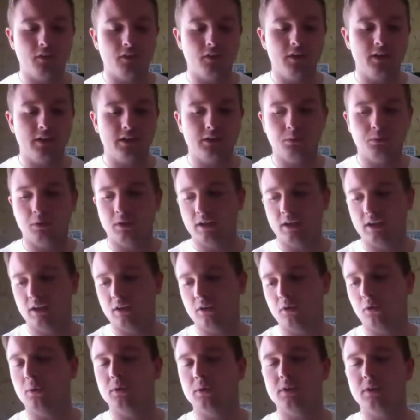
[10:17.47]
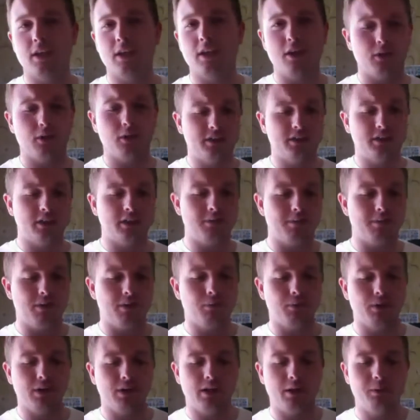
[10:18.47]
on this one and quarter the odds, so you might
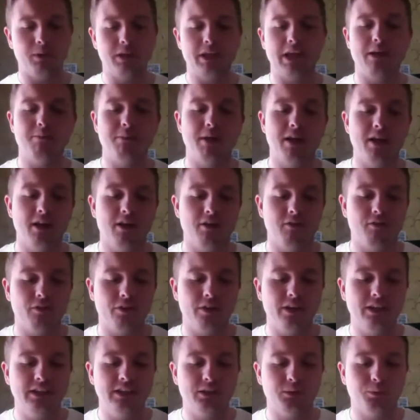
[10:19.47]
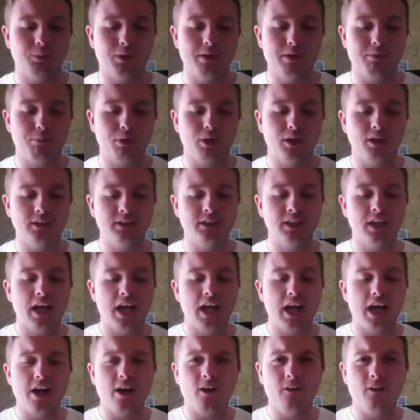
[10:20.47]
want to go with them for an each way price.
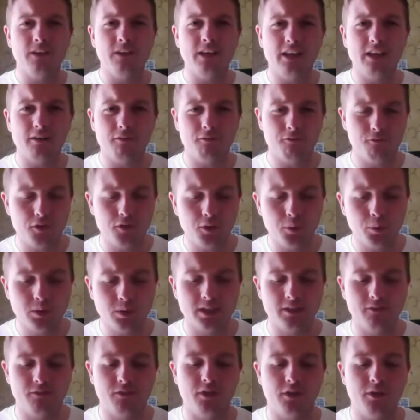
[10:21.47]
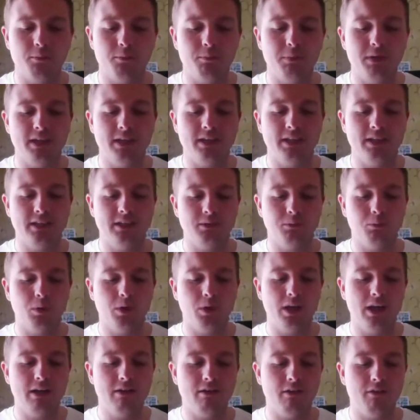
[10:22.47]
And I think Effusive could be a decent
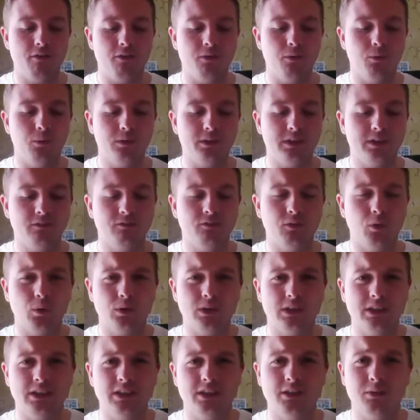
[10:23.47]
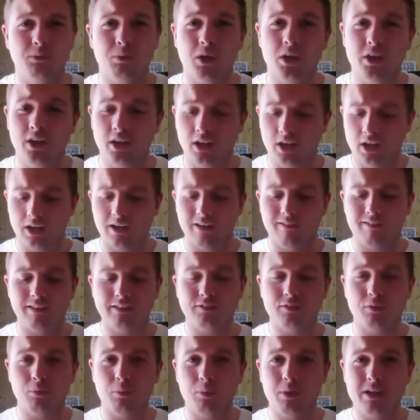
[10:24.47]
one here at 14 to 1.
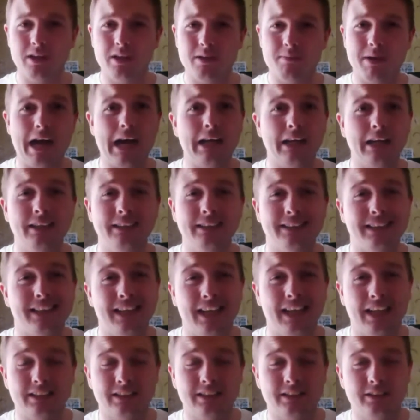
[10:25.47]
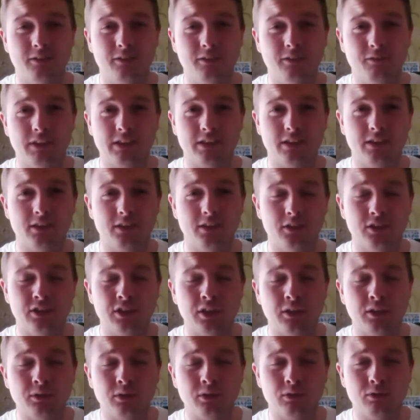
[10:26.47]
Runs for William Haggis and has Sylvester de
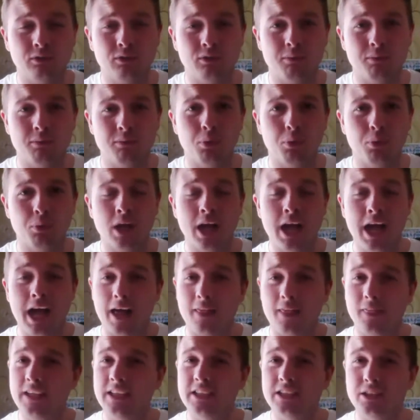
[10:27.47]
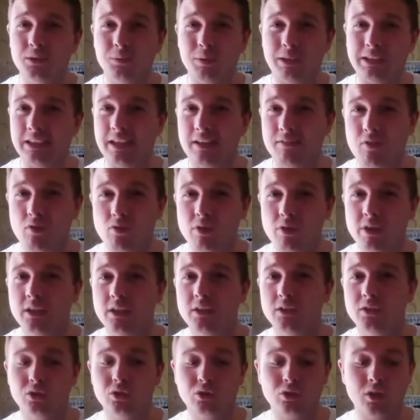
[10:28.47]
Sosa on board, and these two actually have a really
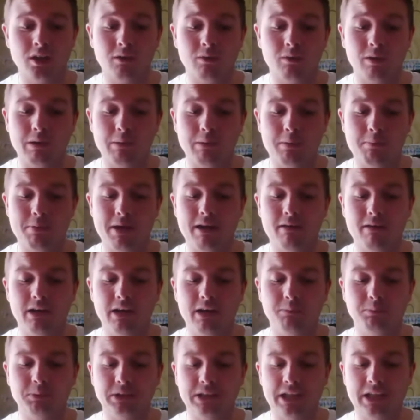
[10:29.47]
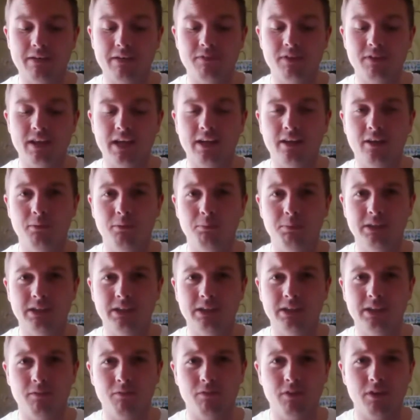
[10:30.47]
good strike rate when pairing up together. That could be
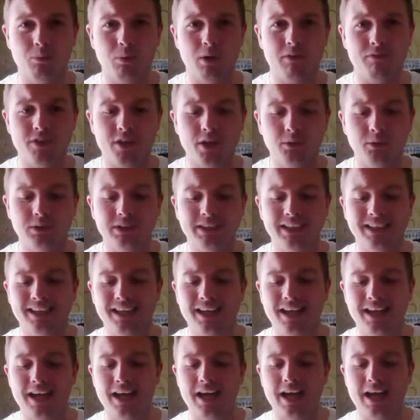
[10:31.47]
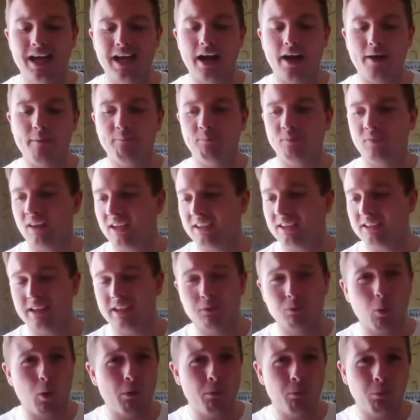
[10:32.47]
something worth noting, because
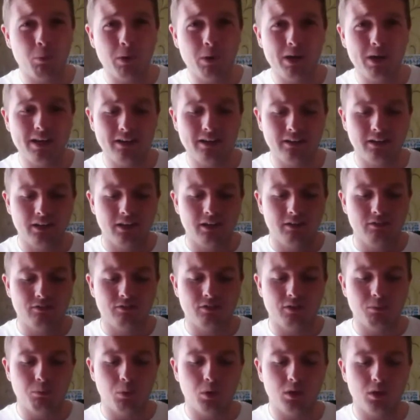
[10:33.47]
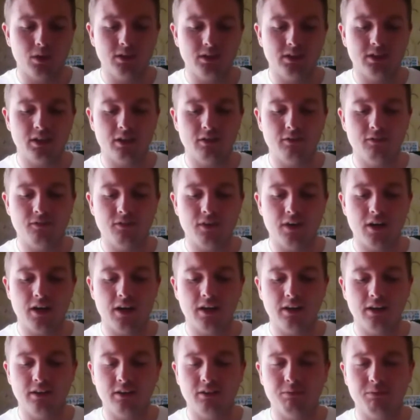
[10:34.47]
I've one win from one so
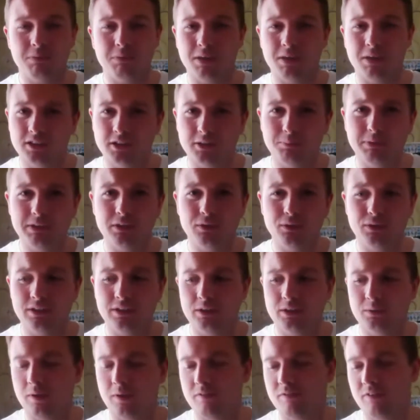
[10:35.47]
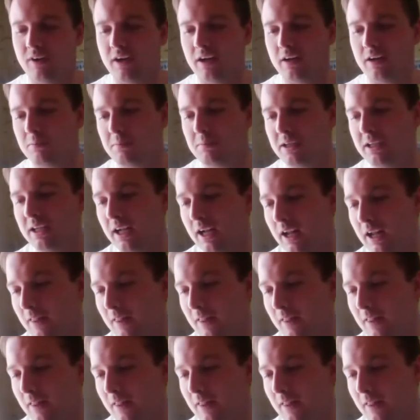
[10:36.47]
far and might just be good each way value. I mean,